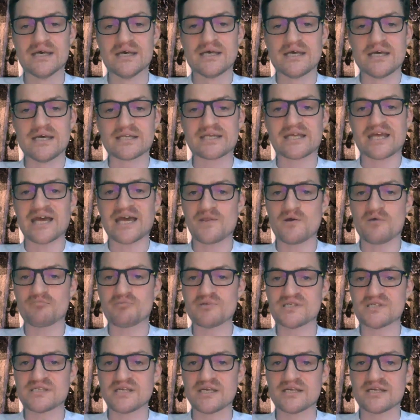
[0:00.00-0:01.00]
it cannot
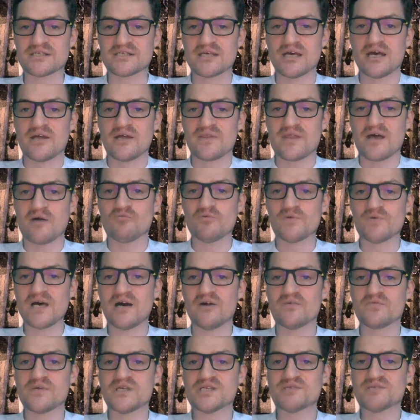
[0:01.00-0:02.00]
be said that
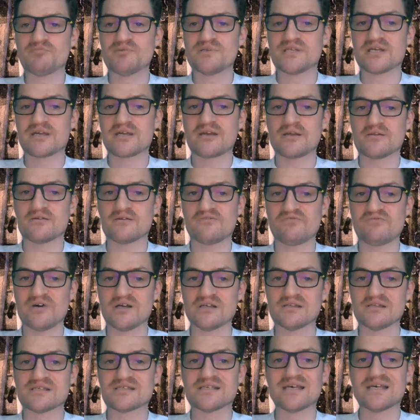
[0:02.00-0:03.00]
without these particular
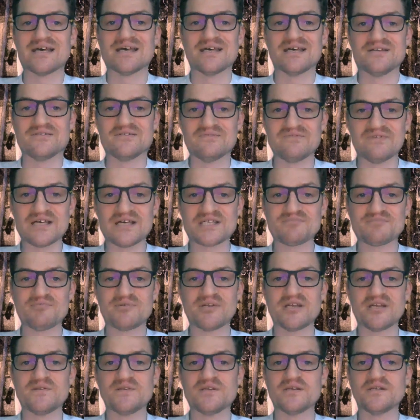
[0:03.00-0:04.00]
funds,
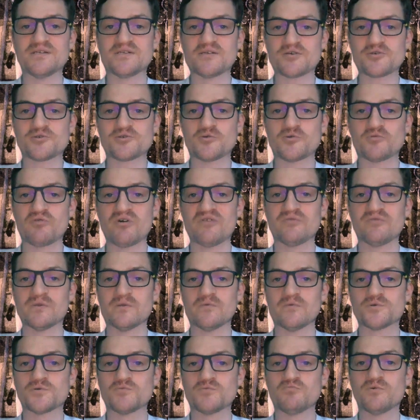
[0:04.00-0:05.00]
investment in the Industrial
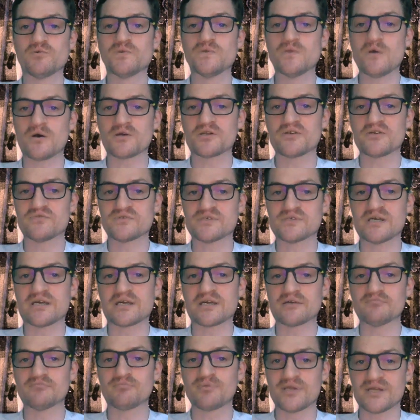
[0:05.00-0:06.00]
Revolution would not have
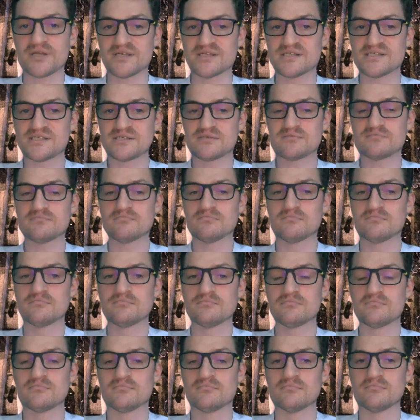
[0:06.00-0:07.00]
taken place.
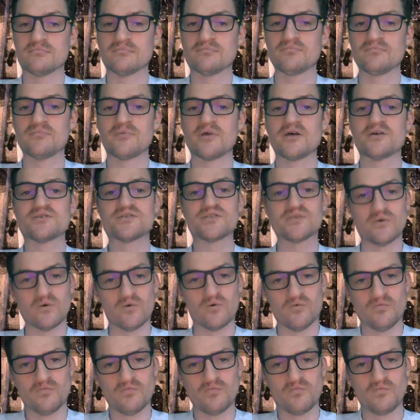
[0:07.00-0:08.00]

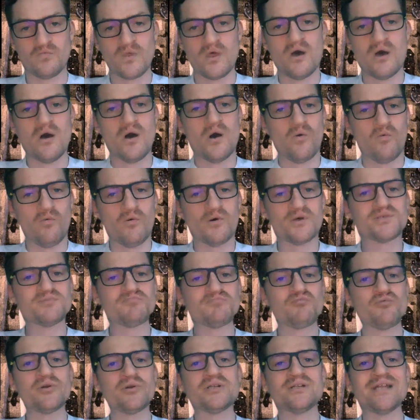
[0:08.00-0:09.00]
So, was
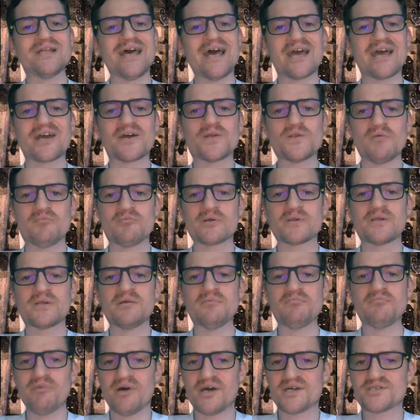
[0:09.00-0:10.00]
Britain economically
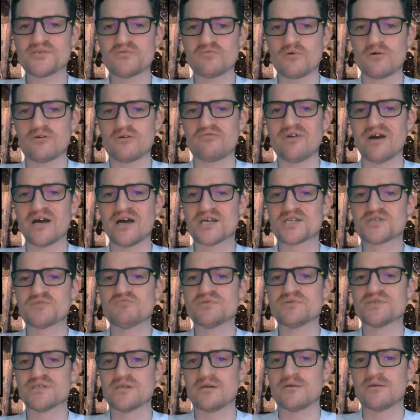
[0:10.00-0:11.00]
better off as a
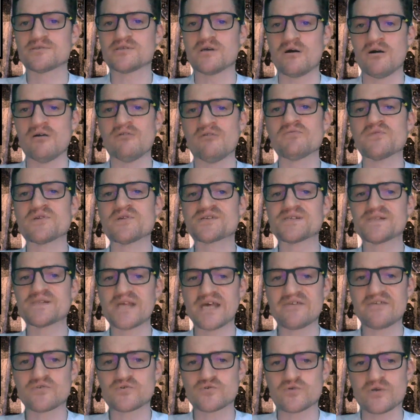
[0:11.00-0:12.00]
result of the
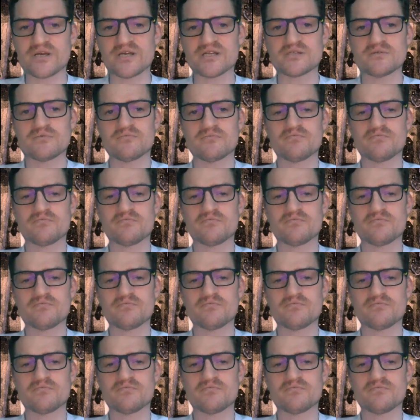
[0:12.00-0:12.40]
slave trade?